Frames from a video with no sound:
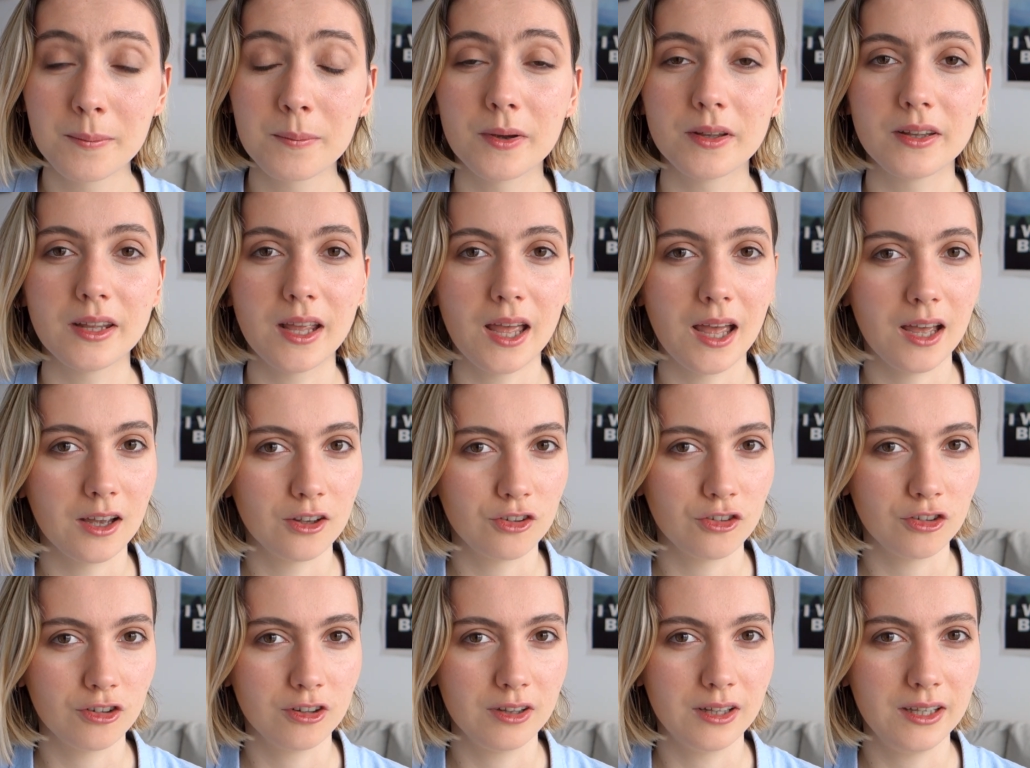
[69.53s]
But
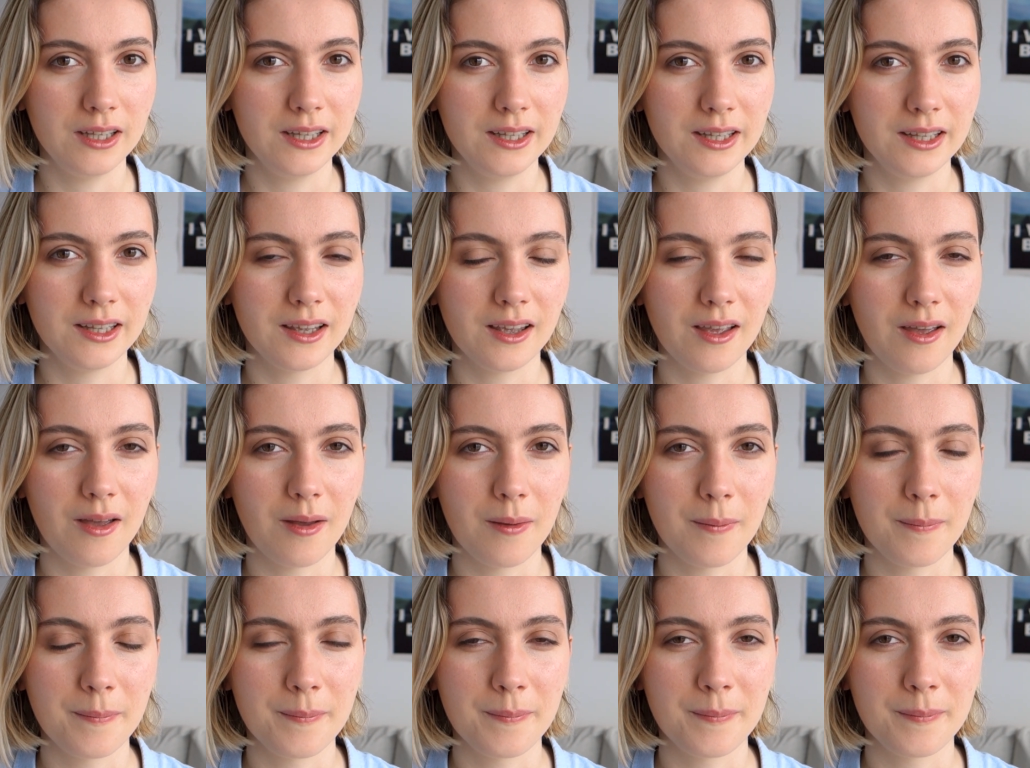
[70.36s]
actually,
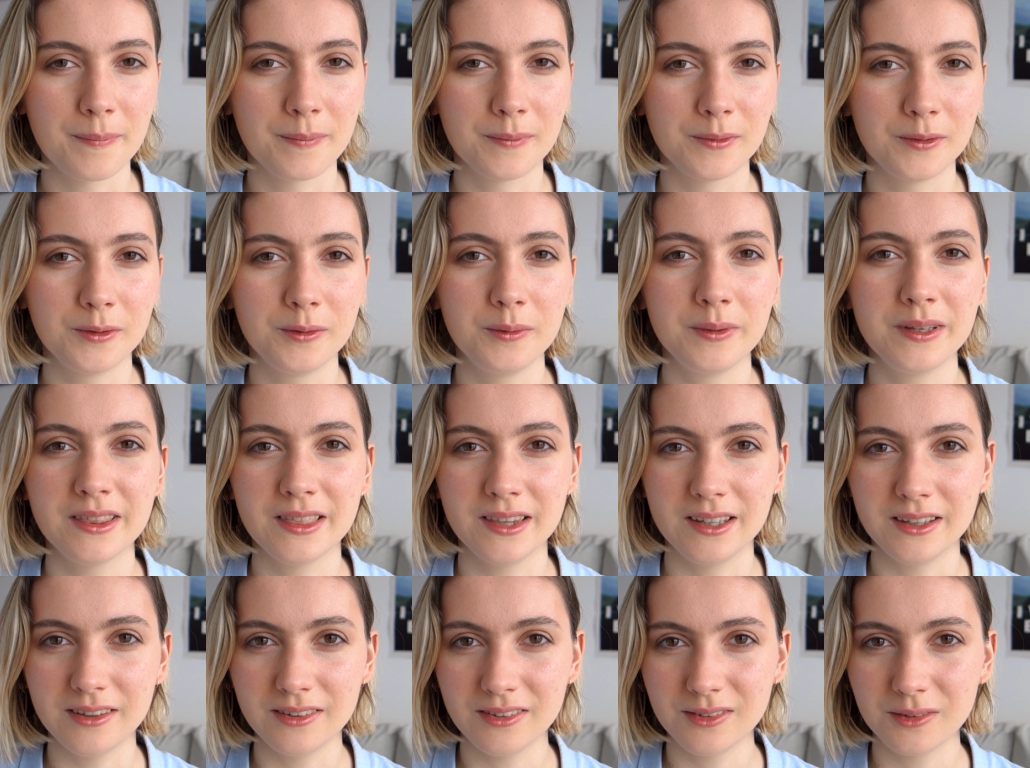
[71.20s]
doing
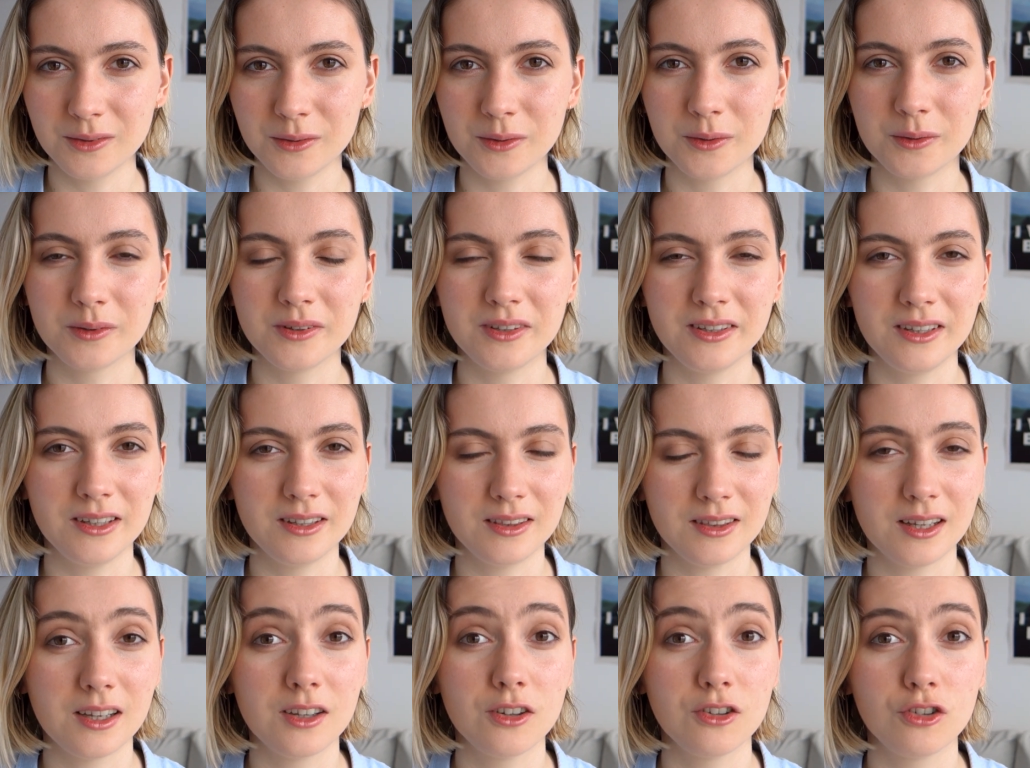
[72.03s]
this to your
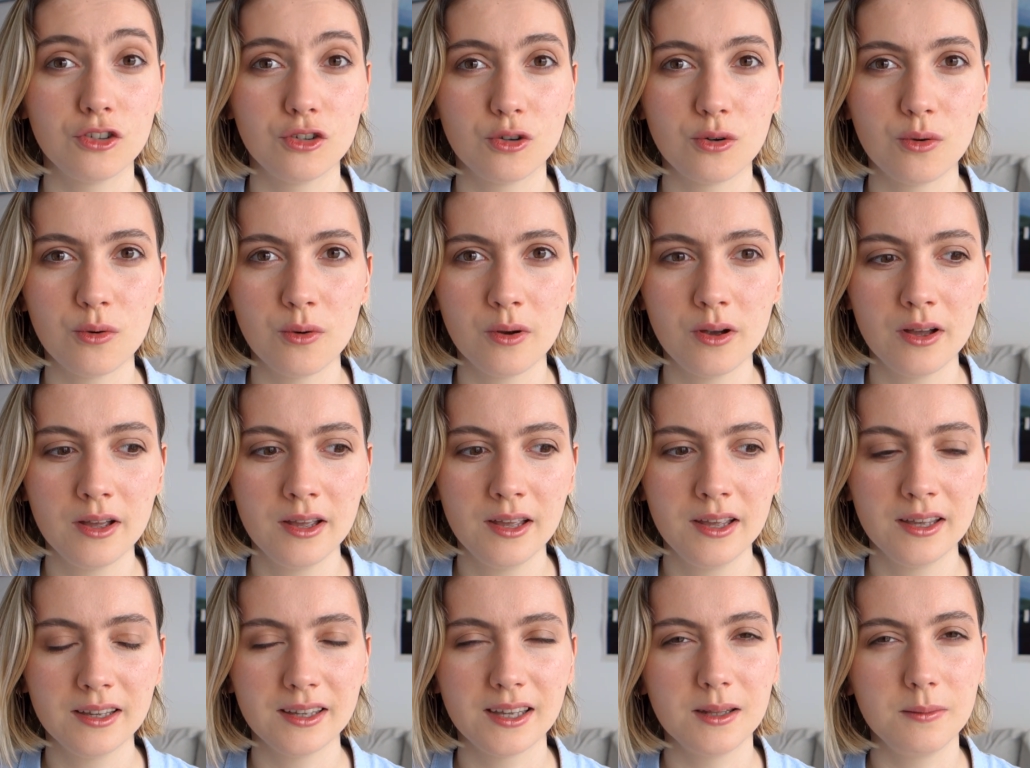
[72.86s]
teeth and jaw
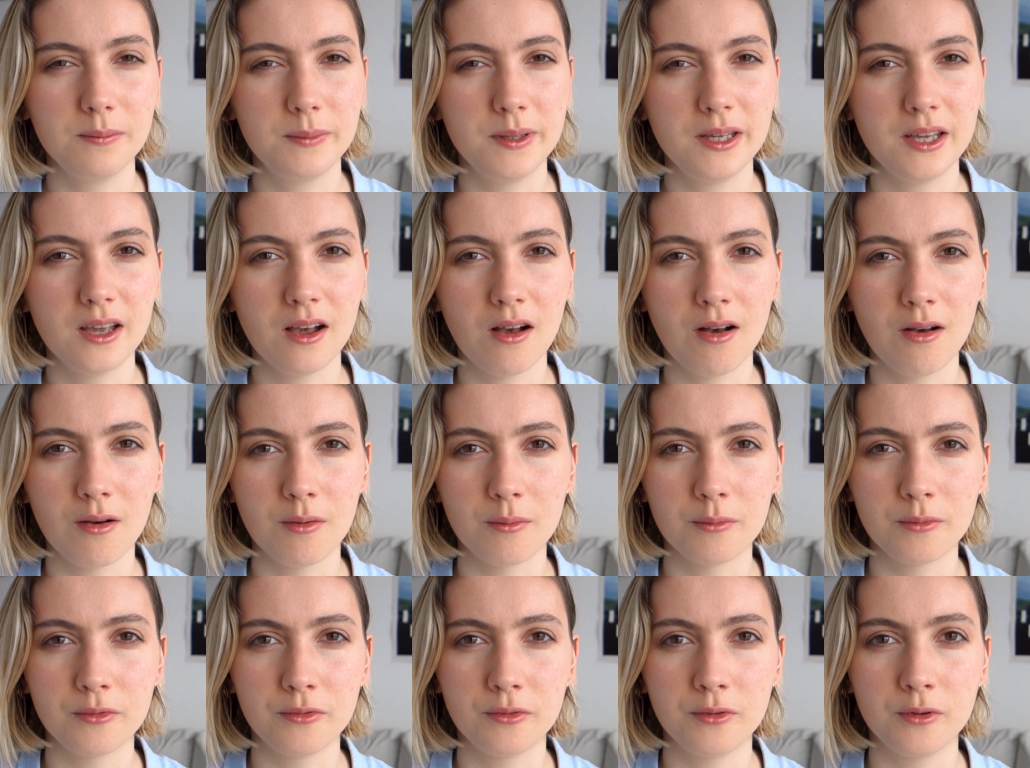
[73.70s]
can be
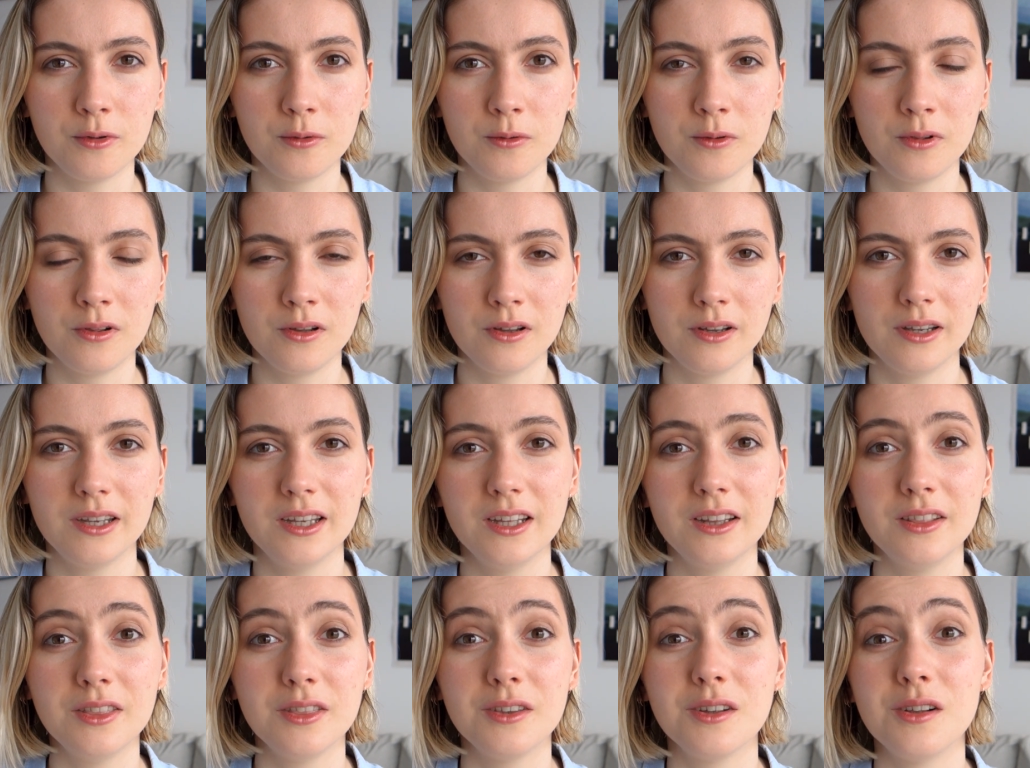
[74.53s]
harmful
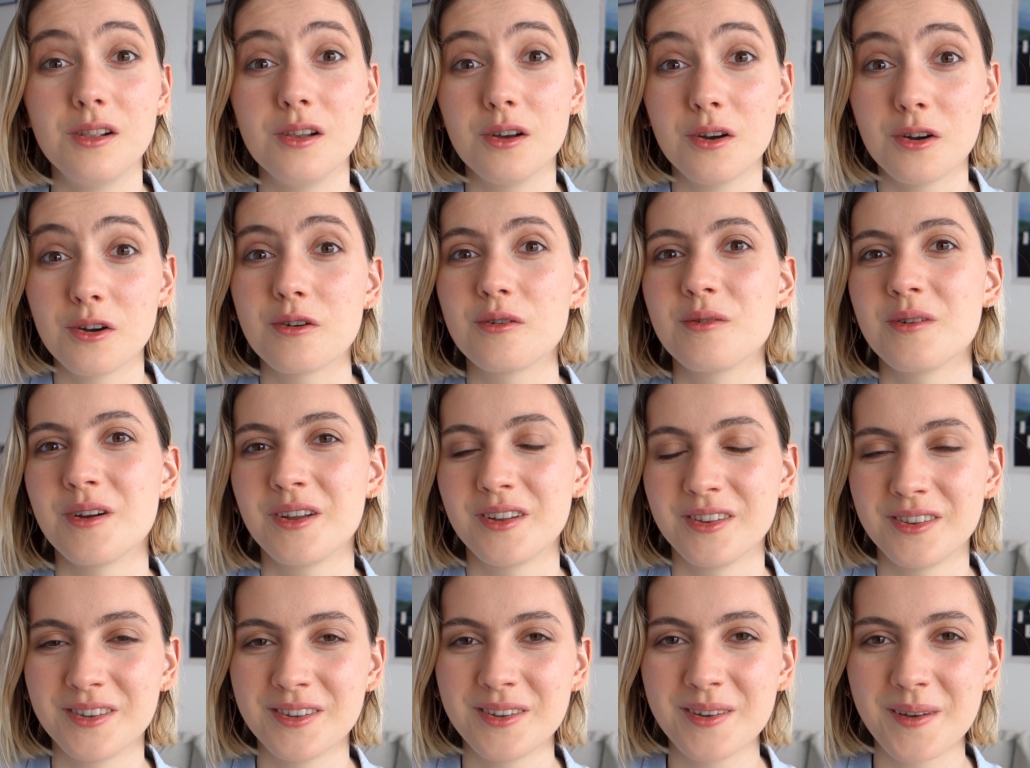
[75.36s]
in the long
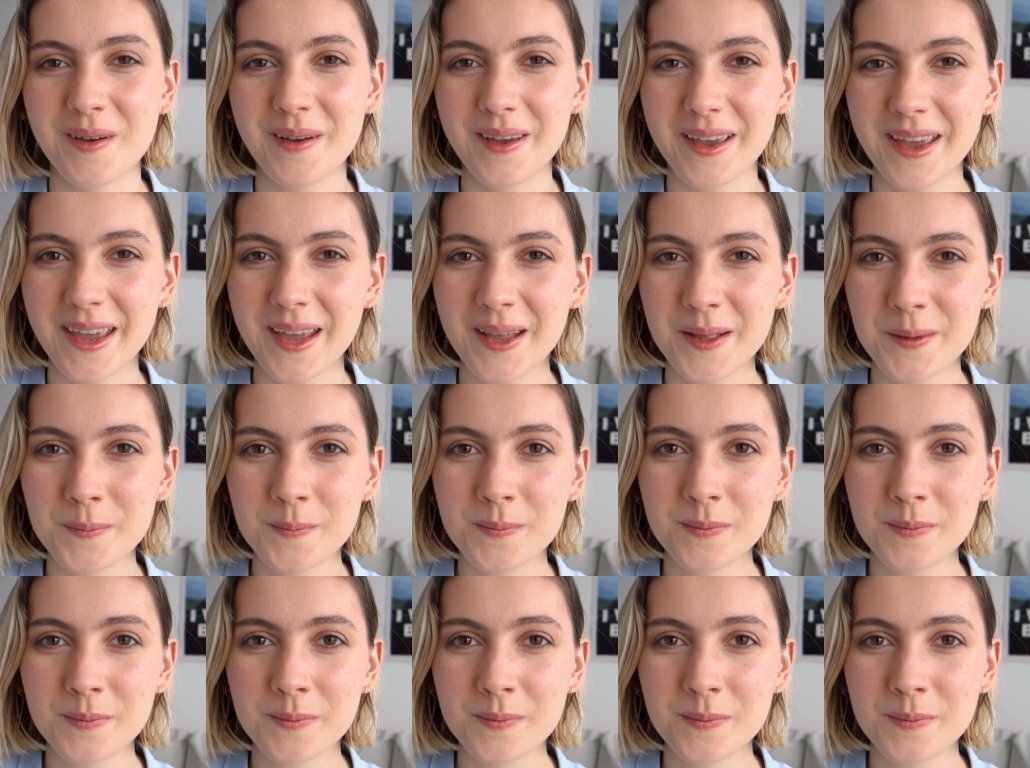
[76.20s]
run, okay?